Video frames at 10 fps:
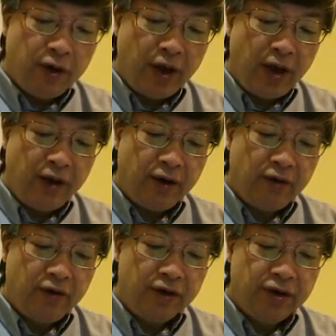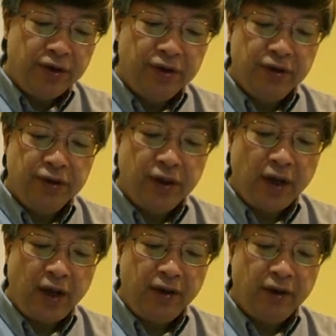n over 2,
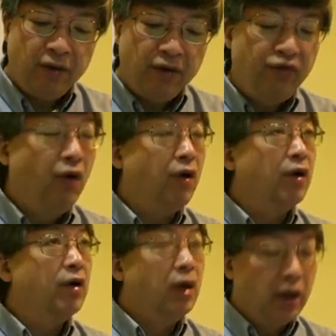n over 4.